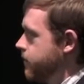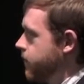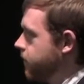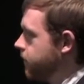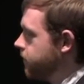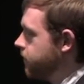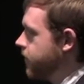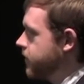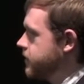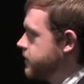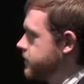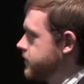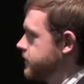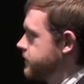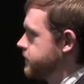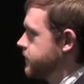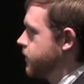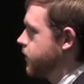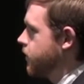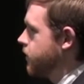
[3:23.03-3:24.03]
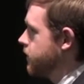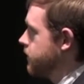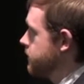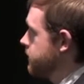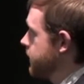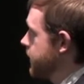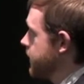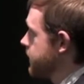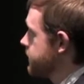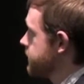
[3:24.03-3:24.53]
but luckily for
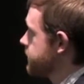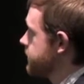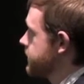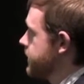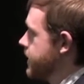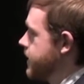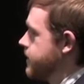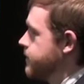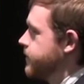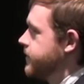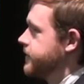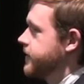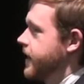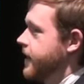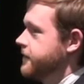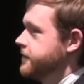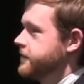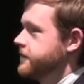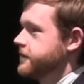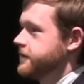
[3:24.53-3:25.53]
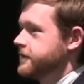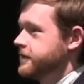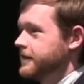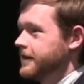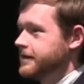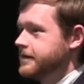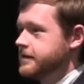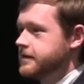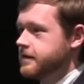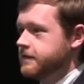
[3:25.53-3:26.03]
all of us, metastasis
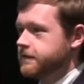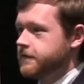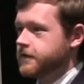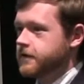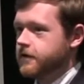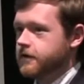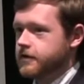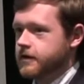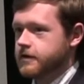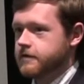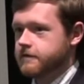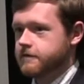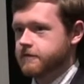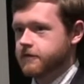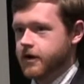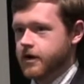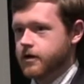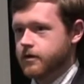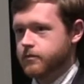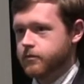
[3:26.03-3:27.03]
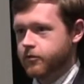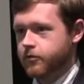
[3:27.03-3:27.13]
is a difficult and rare